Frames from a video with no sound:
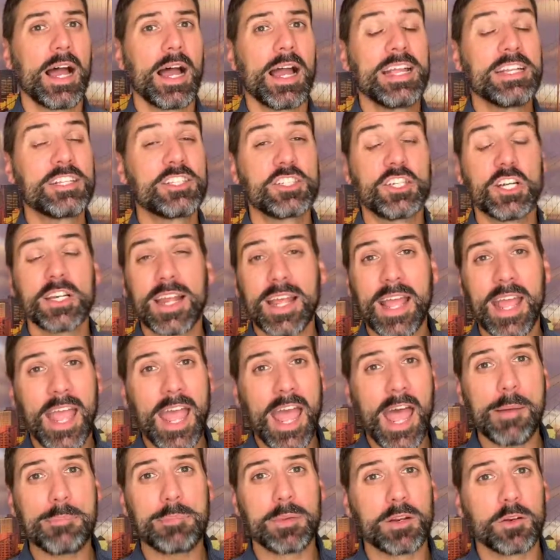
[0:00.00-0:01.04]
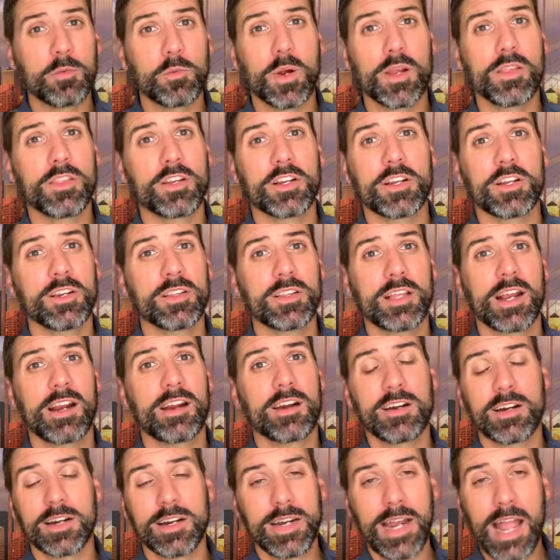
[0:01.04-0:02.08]
It's going to happen whether you're
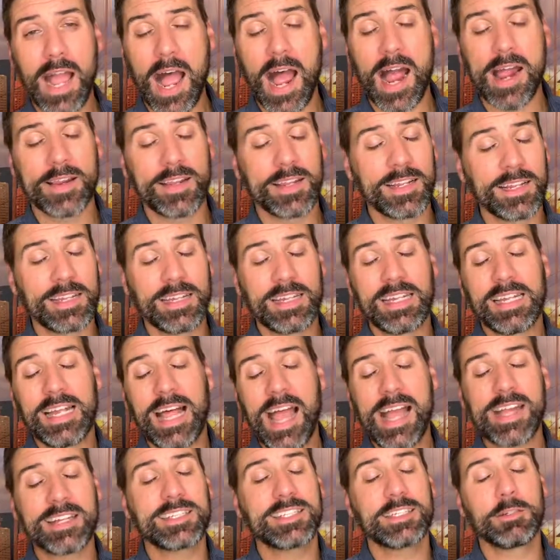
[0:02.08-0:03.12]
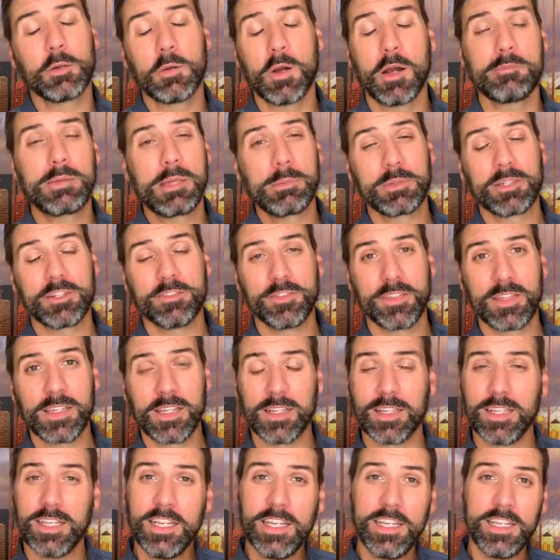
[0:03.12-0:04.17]
there or not. And the last thing we want people to
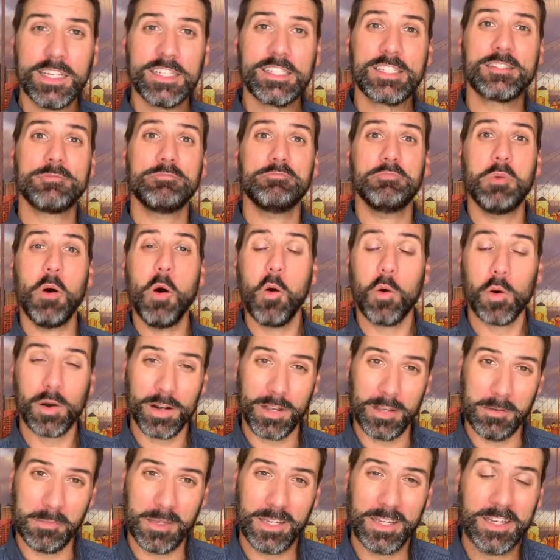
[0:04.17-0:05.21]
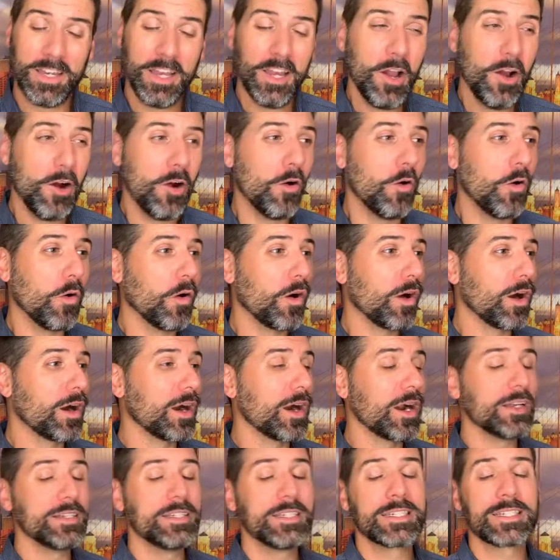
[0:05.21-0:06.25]
feel is boredom
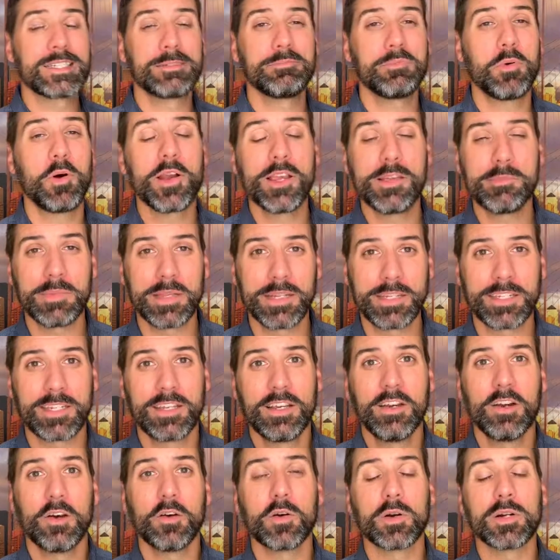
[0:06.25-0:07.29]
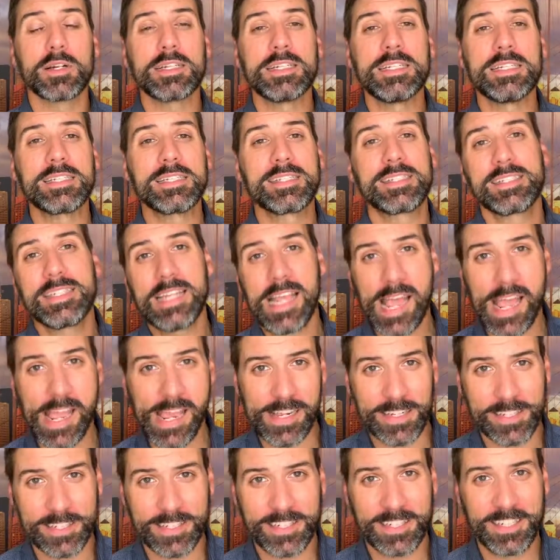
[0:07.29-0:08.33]
or a disappointment or
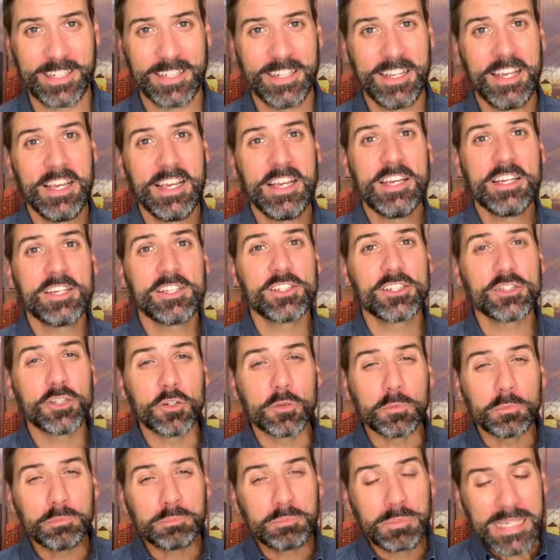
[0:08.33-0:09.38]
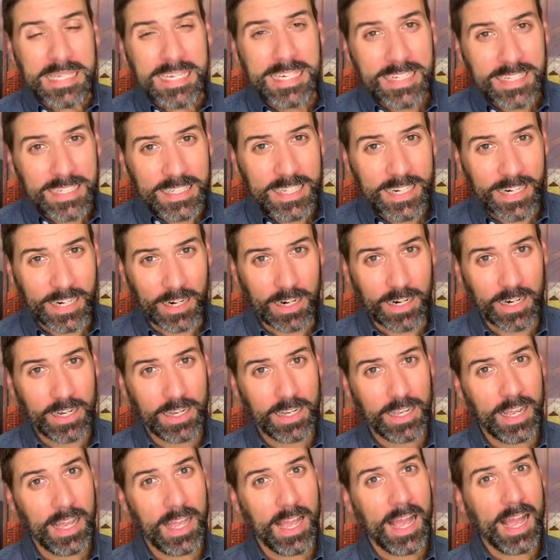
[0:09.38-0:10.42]
distaste. So be clear.
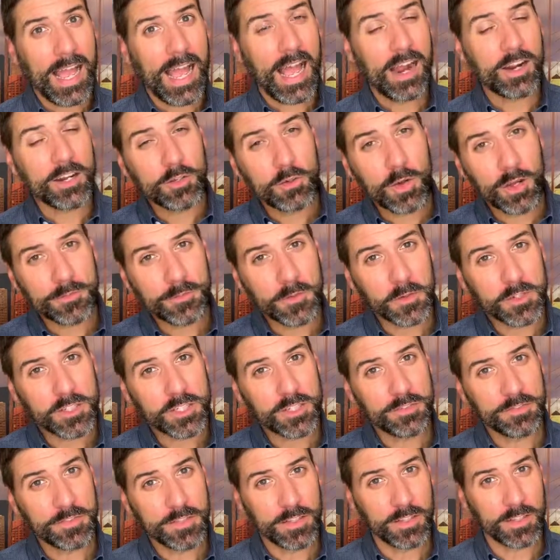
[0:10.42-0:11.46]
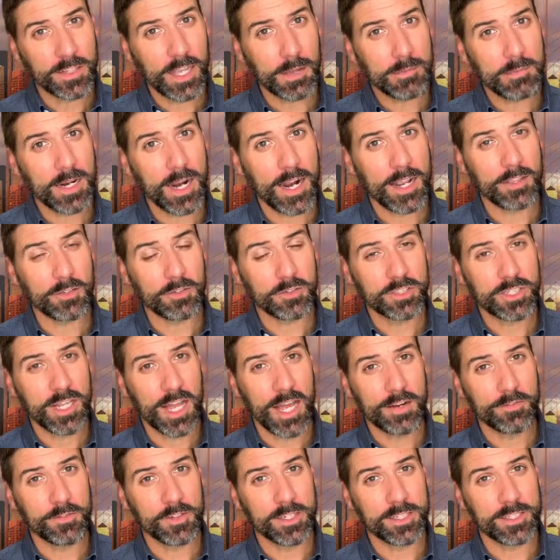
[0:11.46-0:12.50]
How do you want folks to feel coming out of those
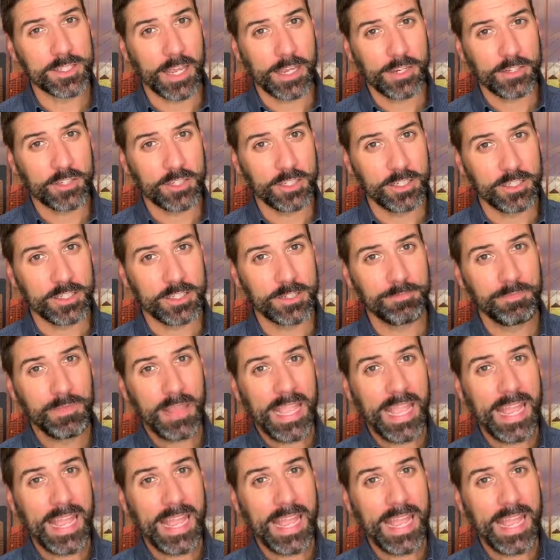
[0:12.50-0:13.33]
conversations?